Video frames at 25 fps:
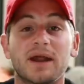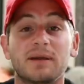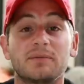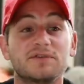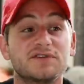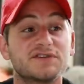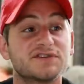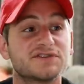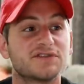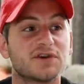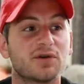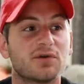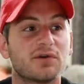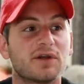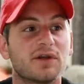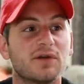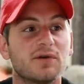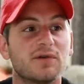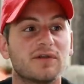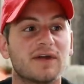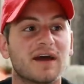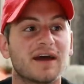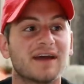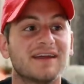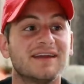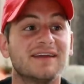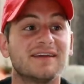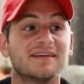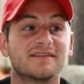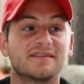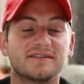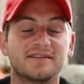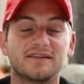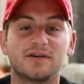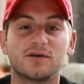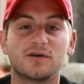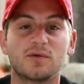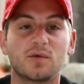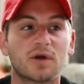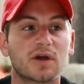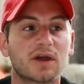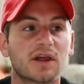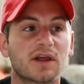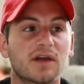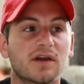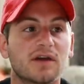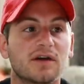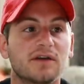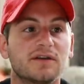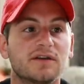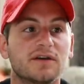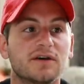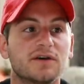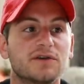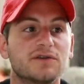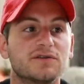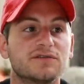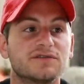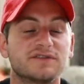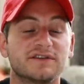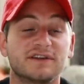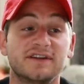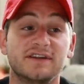just showing you that he is still working on Doge,